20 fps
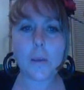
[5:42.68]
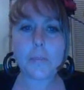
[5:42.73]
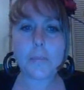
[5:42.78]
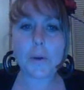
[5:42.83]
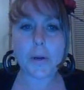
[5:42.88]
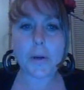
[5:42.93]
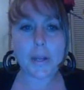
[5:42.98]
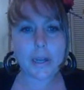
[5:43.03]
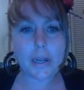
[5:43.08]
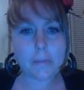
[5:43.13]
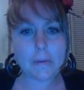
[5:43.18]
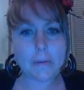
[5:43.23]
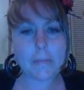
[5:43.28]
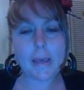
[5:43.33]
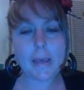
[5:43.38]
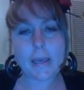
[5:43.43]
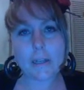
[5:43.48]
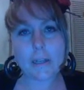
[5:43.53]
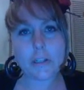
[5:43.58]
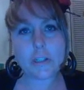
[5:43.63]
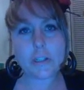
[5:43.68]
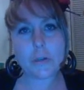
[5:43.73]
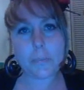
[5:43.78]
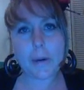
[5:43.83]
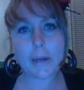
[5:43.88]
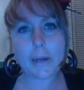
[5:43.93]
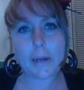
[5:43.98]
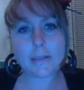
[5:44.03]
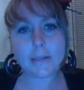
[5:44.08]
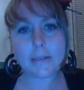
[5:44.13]
You're going to be making 2
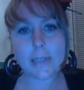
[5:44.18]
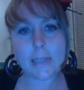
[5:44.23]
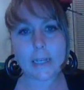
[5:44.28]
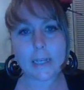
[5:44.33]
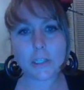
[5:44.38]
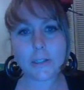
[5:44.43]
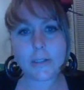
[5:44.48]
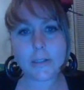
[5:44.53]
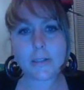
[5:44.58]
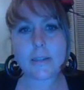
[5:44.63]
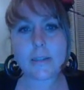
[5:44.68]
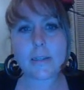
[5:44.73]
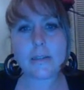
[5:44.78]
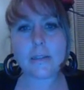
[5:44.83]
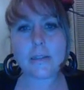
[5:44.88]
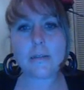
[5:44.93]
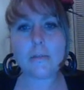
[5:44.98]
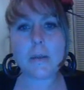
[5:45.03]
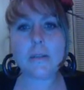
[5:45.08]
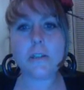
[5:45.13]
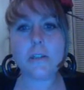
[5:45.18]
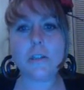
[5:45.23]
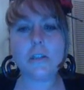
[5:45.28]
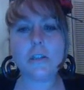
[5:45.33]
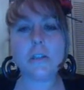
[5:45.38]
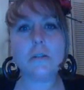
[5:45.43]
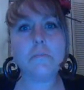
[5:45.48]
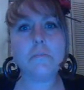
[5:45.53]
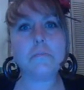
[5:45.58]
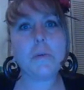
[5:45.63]
presentations this
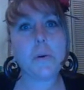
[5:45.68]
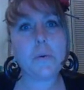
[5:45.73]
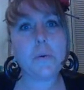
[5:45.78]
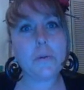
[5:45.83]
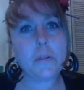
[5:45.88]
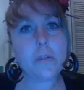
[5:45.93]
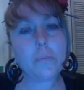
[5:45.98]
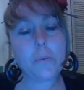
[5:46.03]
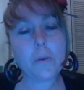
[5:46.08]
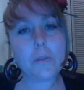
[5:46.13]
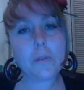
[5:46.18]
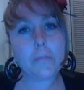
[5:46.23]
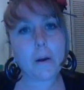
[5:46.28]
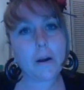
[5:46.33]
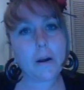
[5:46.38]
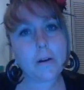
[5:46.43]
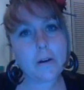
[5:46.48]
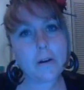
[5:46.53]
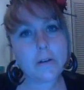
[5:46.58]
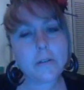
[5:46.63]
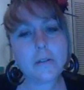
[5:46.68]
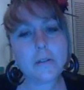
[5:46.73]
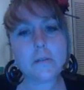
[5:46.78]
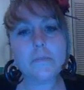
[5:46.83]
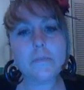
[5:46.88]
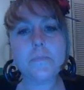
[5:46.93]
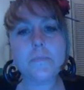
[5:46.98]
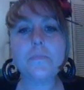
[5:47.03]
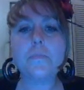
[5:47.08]
semester, both with partners.